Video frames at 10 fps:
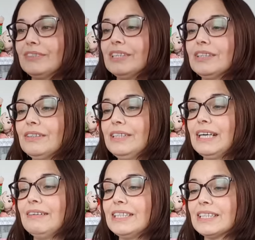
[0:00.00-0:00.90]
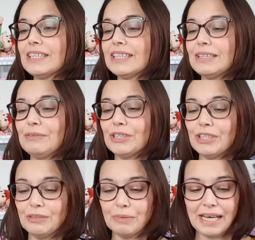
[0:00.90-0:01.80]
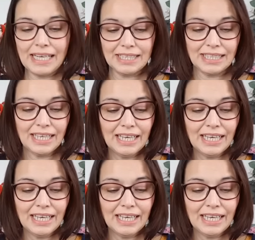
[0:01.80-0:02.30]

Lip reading: So yeah, it doesn't seem too bad.